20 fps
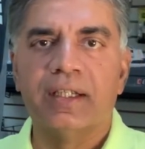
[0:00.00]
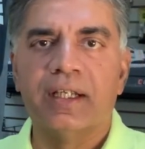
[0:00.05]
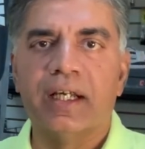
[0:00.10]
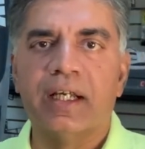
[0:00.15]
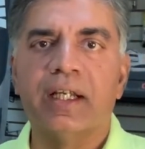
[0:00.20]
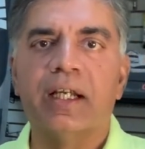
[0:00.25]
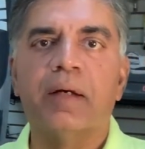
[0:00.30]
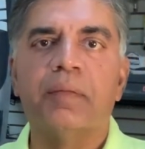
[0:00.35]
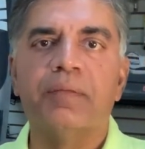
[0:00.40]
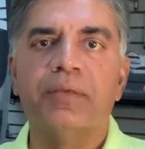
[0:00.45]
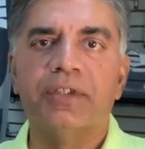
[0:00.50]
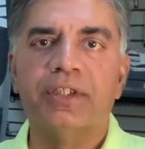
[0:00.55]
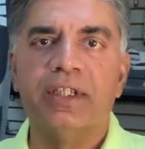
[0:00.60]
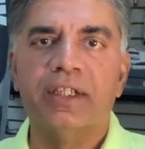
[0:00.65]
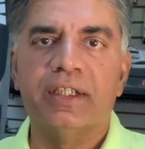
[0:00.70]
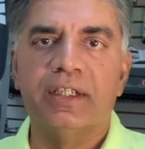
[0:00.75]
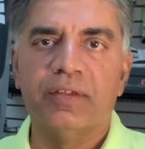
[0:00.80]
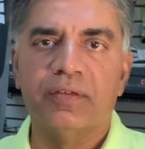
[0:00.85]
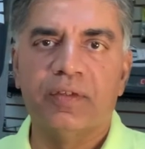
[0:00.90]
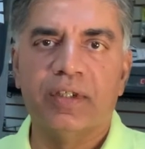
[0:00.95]
And I
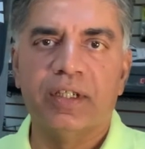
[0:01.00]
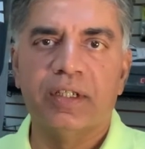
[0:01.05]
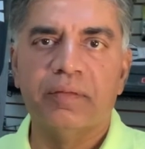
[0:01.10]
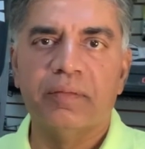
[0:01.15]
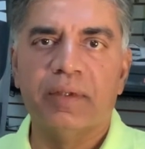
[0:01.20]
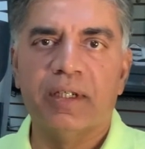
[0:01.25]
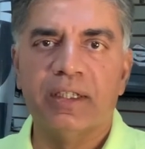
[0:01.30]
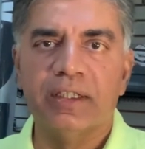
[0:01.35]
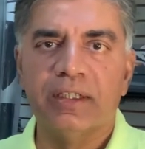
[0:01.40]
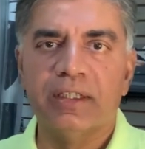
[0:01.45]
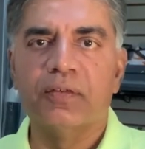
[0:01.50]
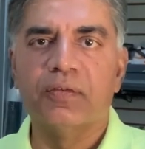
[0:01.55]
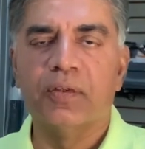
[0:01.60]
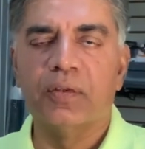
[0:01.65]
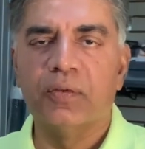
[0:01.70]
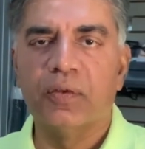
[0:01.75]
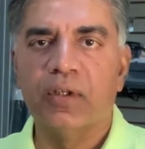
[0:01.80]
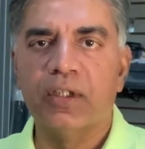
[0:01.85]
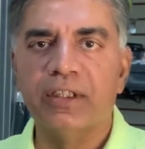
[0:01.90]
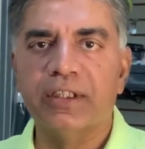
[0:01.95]
appreciate it very much for
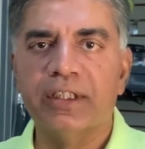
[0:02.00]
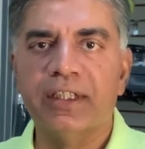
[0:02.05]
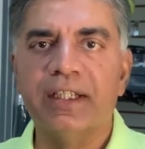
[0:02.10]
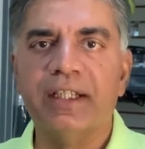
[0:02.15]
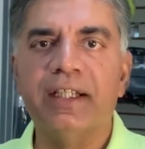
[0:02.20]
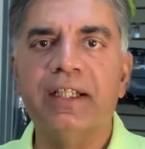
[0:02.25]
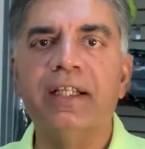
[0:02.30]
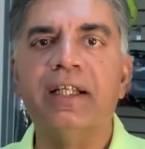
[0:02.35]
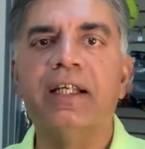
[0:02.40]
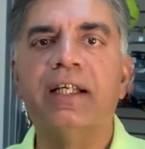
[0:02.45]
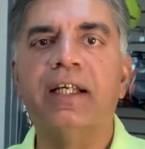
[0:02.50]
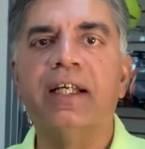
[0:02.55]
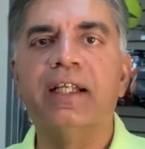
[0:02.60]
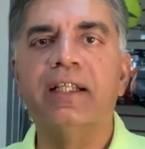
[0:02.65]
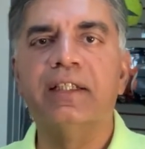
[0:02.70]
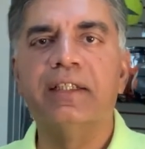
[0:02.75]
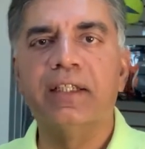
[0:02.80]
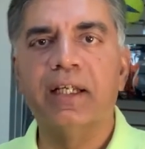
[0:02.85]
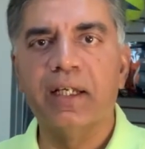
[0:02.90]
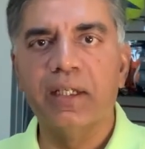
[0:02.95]
watching,
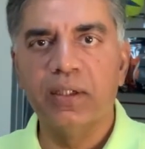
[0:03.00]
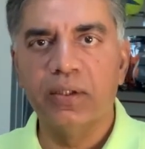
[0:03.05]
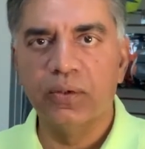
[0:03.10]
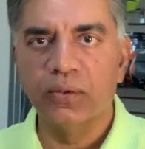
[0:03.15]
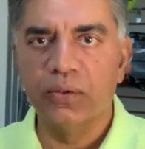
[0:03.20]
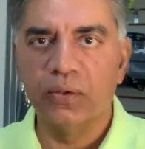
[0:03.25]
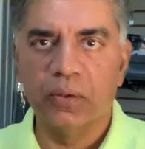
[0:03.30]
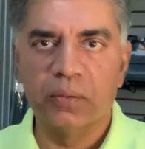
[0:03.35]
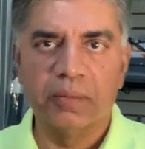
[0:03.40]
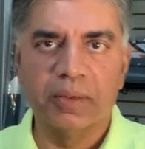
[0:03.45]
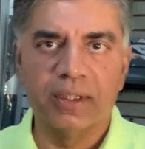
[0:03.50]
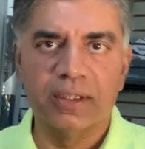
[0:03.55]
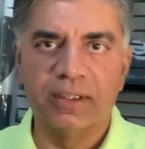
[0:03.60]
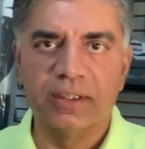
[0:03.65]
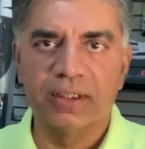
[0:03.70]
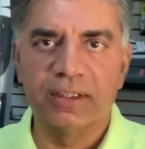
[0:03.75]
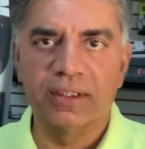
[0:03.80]
and thank you so much.